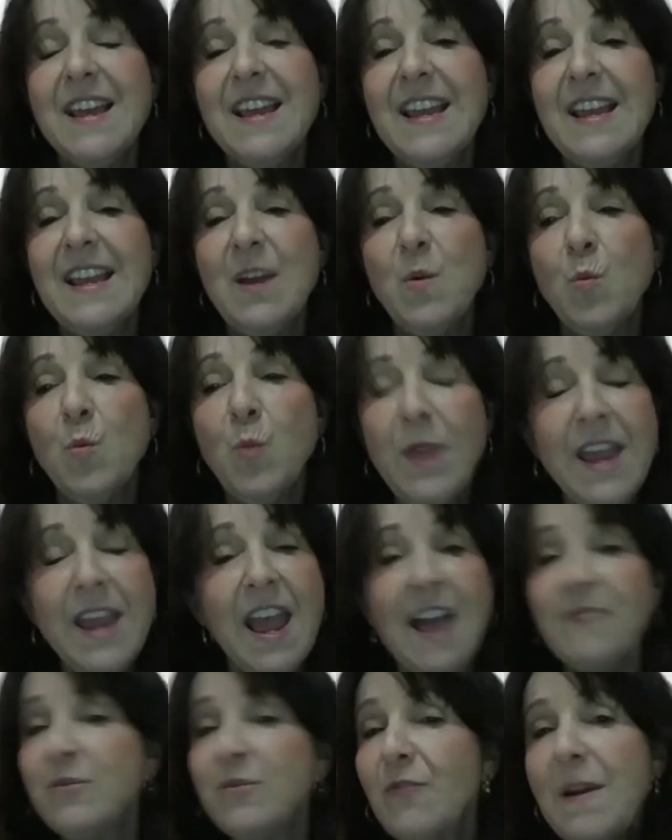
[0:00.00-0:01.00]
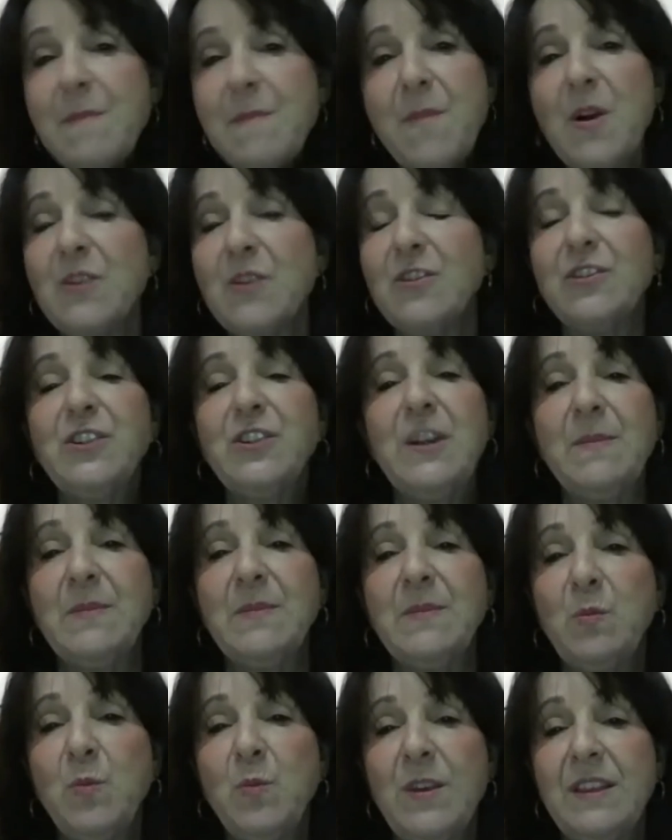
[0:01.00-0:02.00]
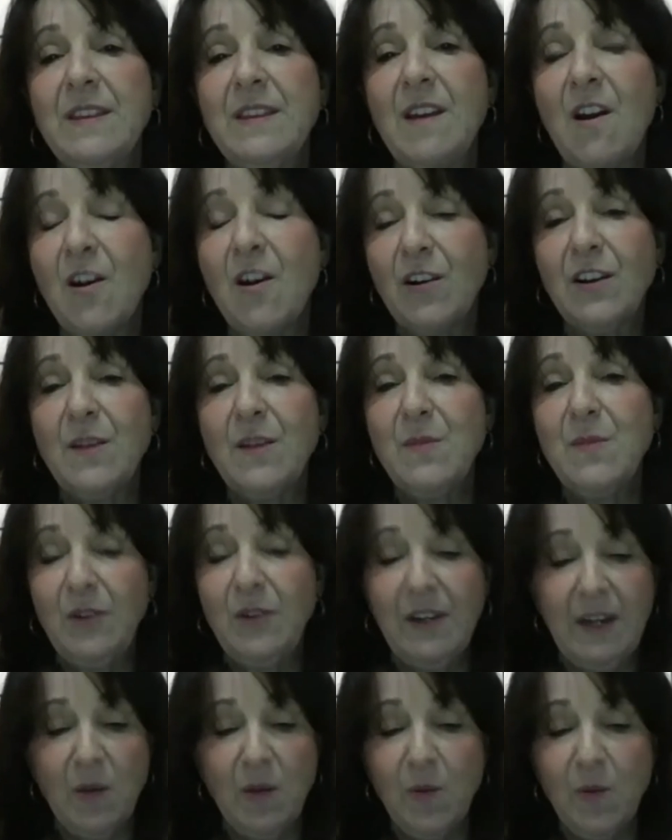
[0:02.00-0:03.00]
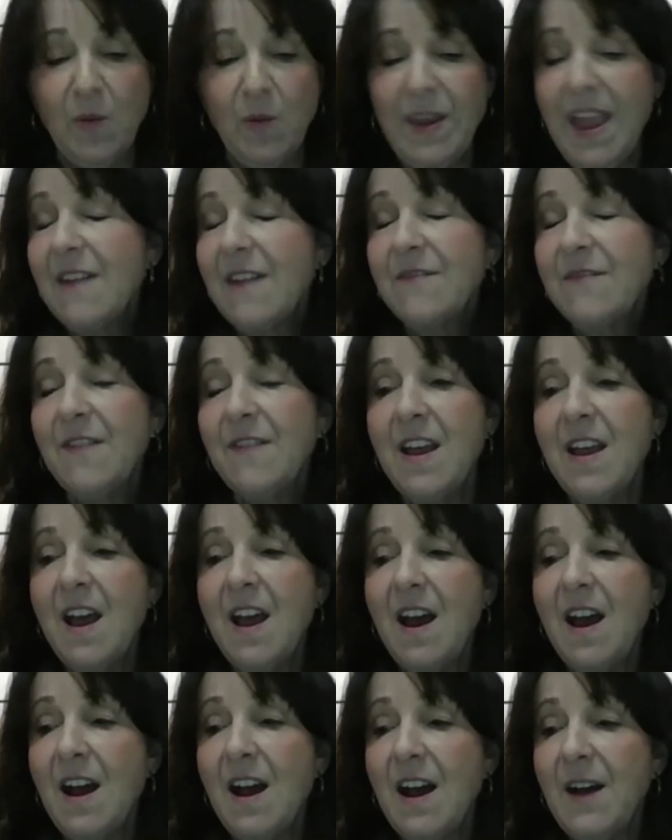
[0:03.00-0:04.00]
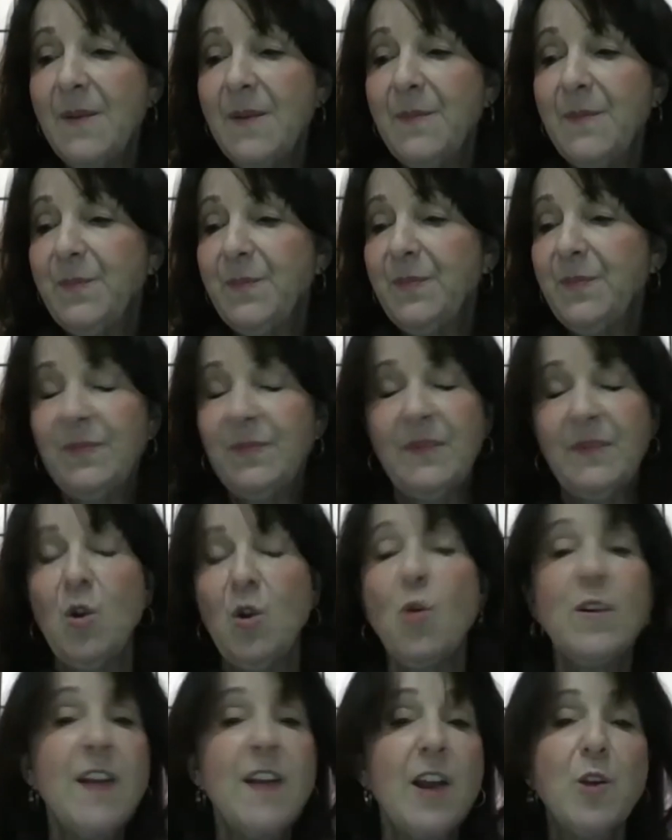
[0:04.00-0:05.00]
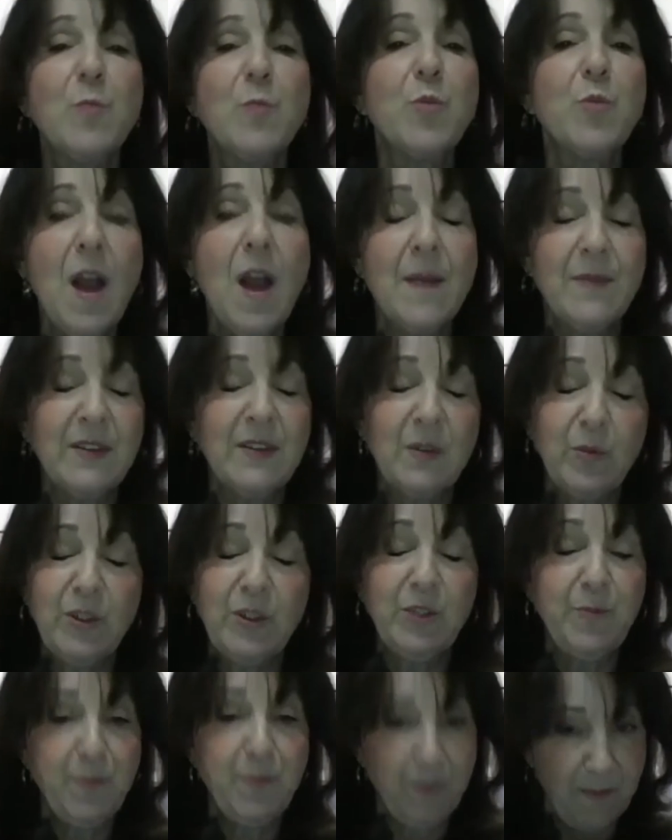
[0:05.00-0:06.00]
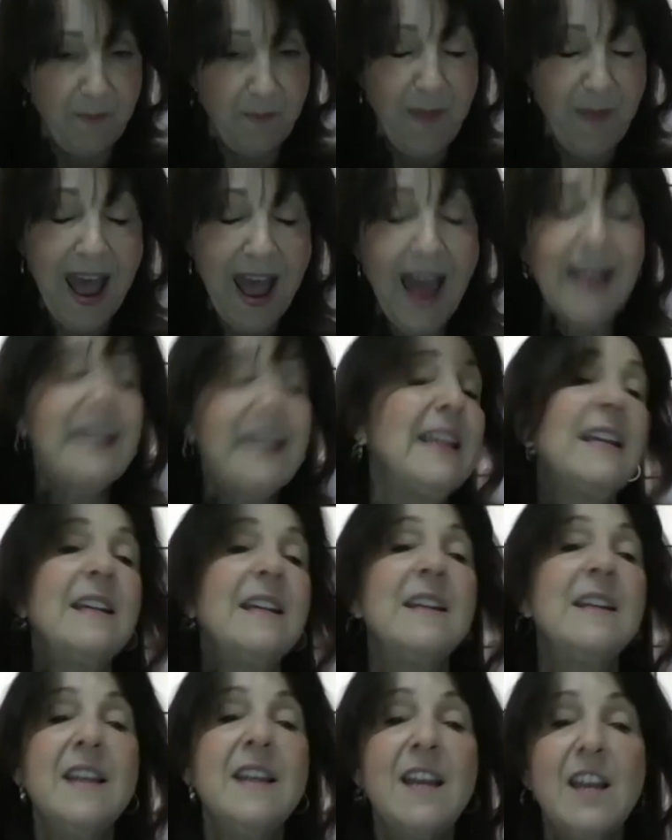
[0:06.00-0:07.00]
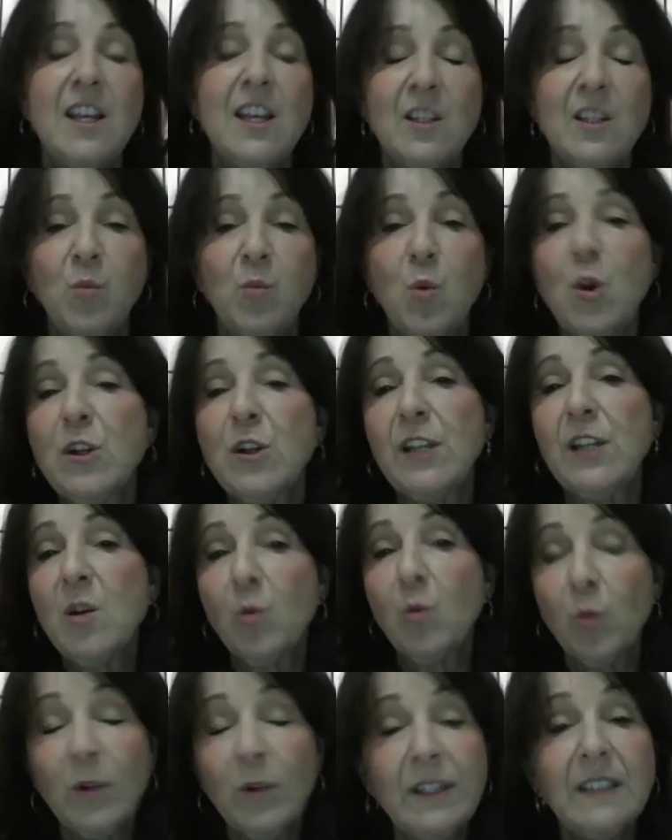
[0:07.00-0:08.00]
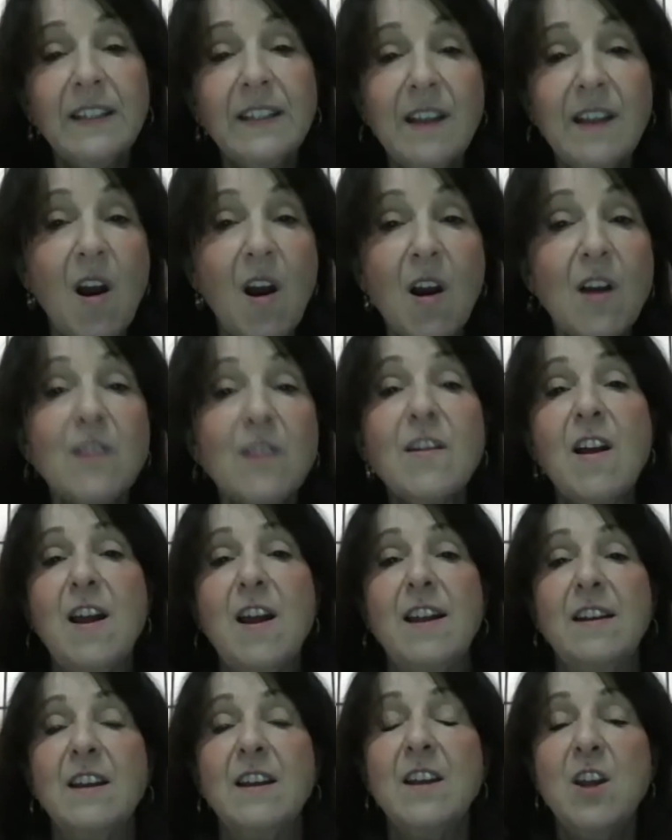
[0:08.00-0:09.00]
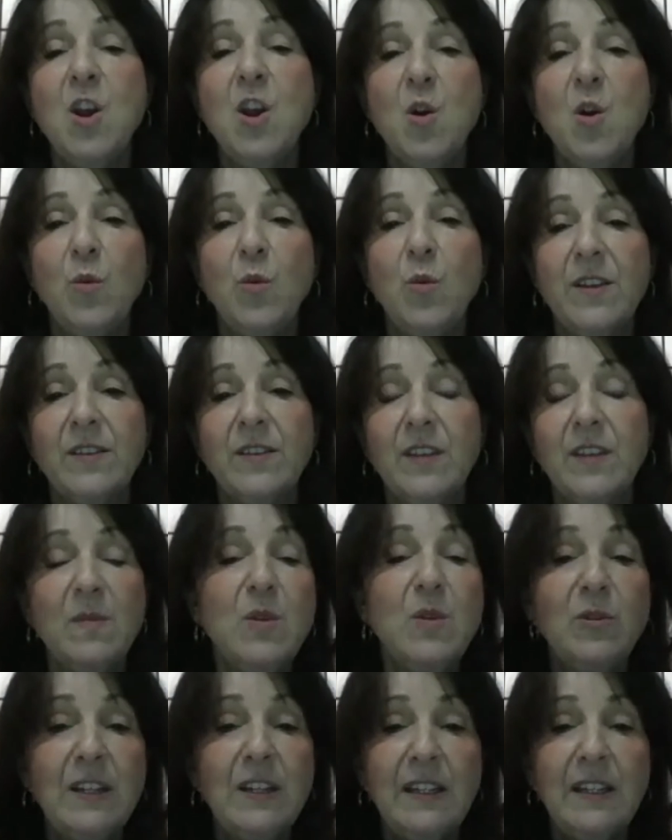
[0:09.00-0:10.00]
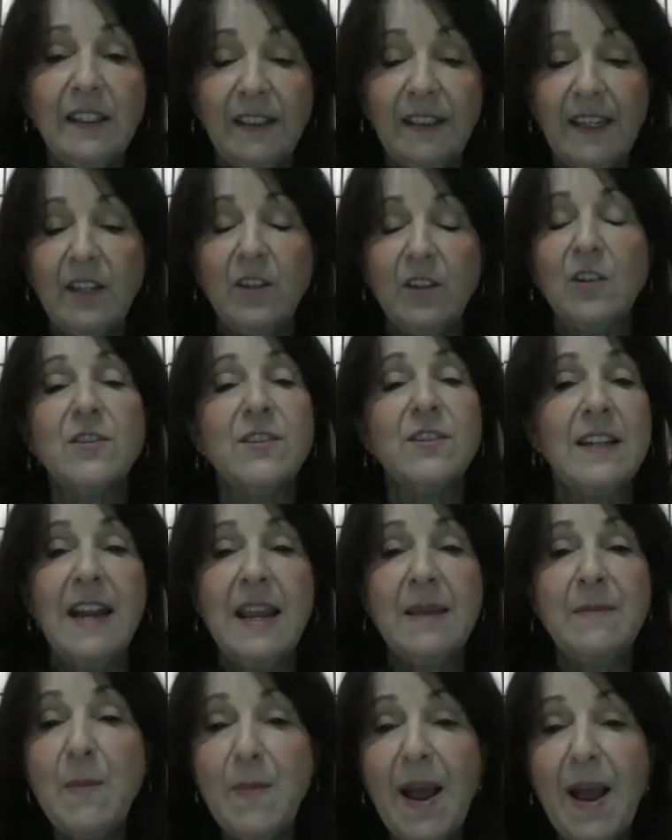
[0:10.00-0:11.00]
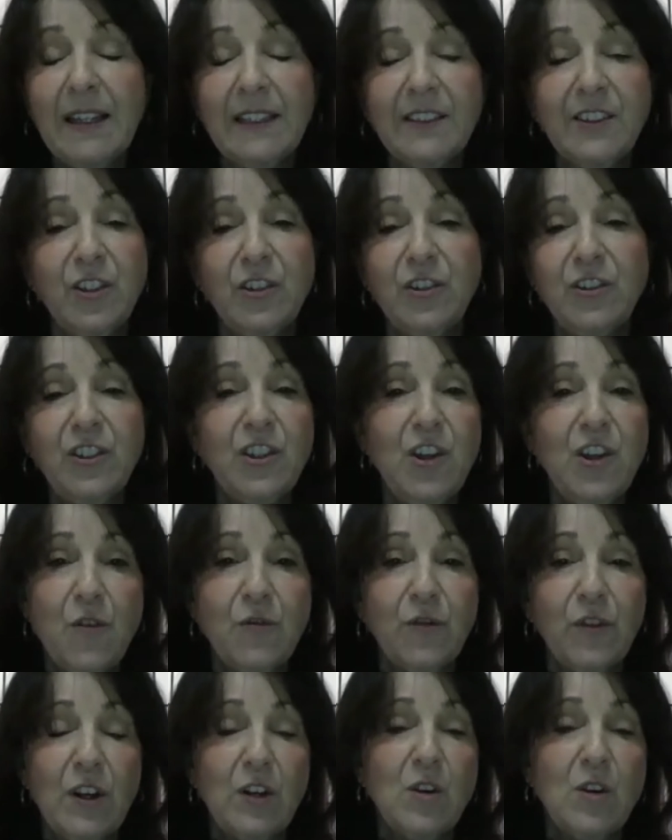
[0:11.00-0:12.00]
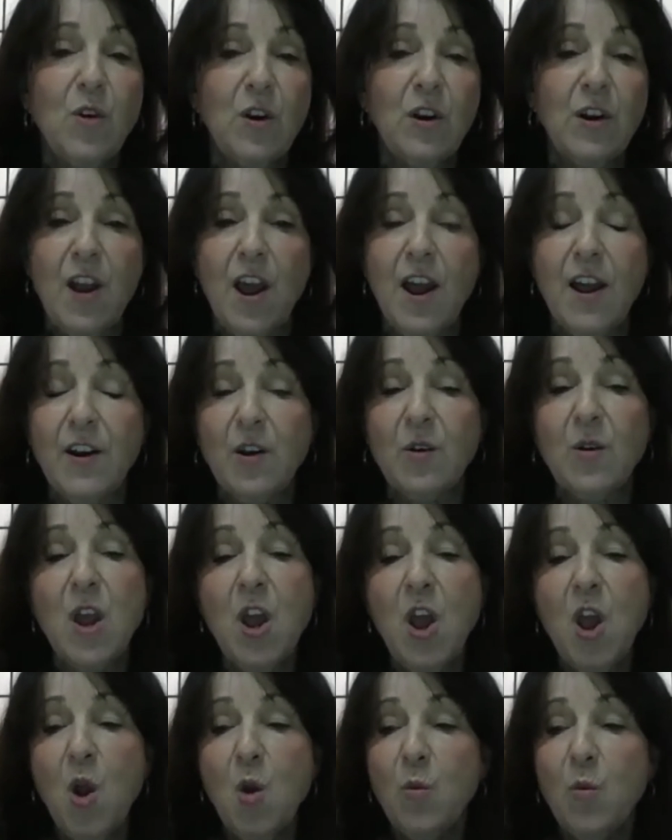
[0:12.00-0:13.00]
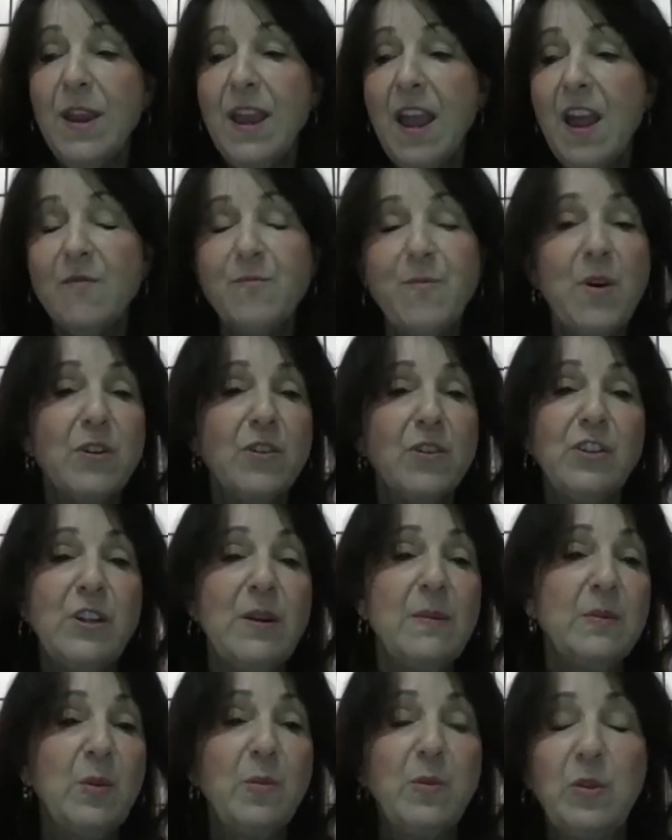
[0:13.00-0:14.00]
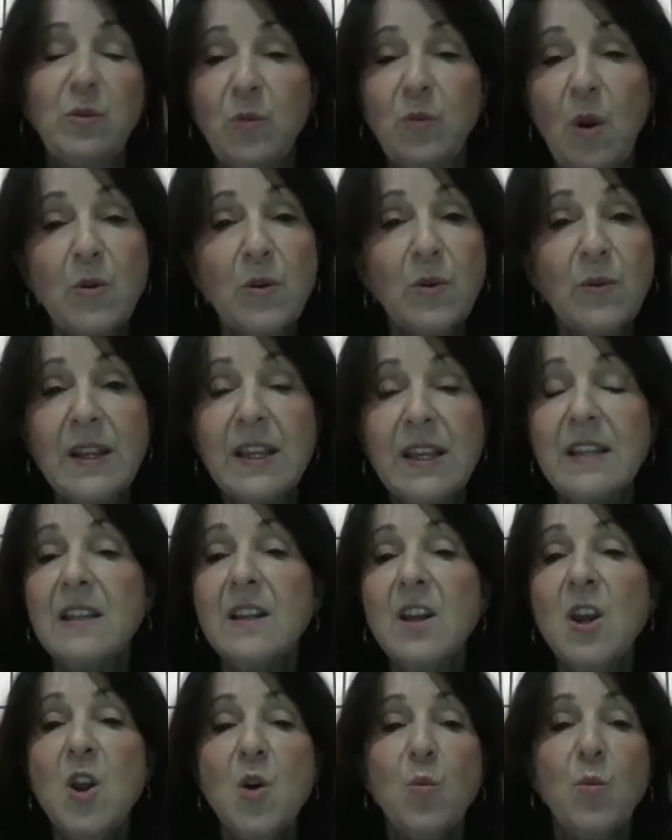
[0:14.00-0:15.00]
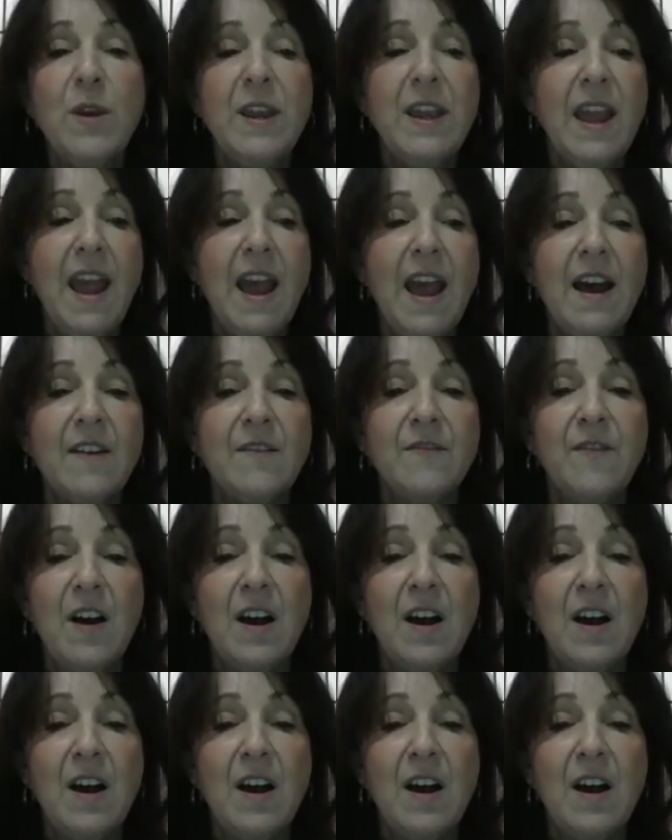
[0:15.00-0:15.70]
we have great partnerships with our community. We have the Coronado Promise, which Patty is working really hard on with community leaders and Amy Palatucci over at Coronado. We have partnerships with the Rotary. We have